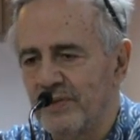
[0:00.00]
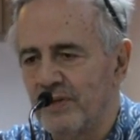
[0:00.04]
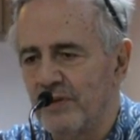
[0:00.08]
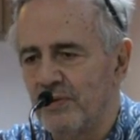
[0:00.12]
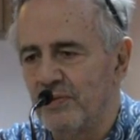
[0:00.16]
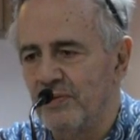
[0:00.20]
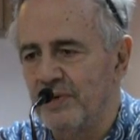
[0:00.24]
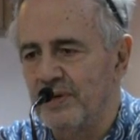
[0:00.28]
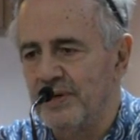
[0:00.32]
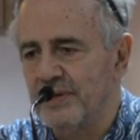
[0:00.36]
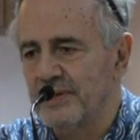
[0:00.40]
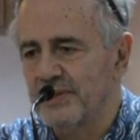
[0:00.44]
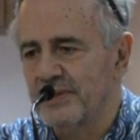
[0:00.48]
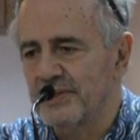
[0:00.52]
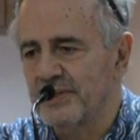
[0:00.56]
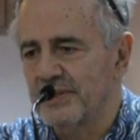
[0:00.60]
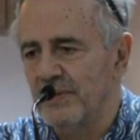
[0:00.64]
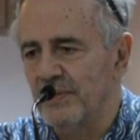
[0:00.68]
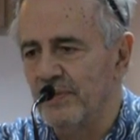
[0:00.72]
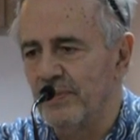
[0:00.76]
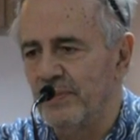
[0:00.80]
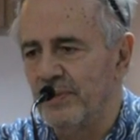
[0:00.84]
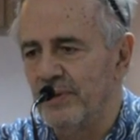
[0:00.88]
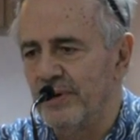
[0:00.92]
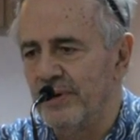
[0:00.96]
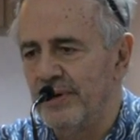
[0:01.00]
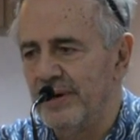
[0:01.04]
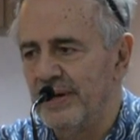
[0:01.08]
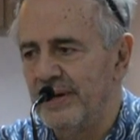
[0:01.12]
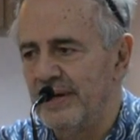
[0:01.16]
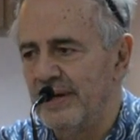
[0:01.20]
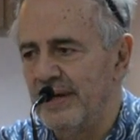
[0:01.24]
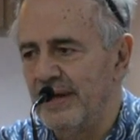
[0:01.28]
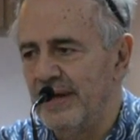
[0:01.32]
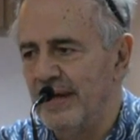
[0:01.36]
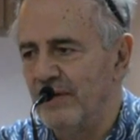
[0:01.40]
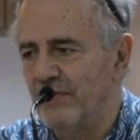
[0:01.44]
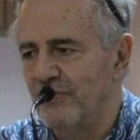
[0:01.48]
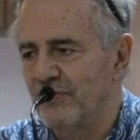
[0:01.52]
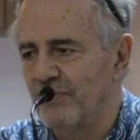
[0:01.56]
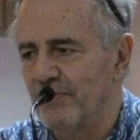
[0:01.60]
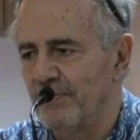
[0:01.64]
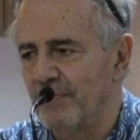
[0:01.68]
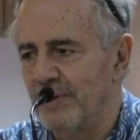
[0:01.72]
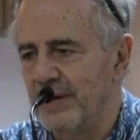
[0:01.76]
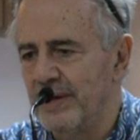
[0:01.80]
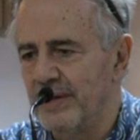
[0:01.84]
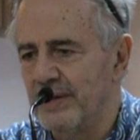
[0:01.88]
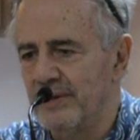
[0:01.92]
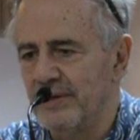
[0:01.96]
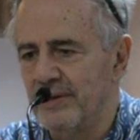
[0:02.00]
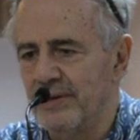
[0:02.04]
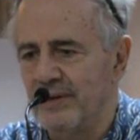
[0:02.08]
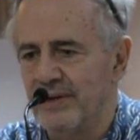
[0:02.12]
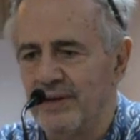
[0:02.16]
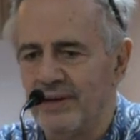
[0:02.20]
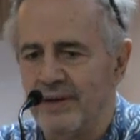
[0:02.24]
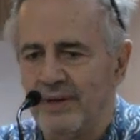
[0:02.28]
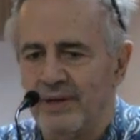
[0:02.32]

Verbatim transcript: Greeks that were in Asia Minor,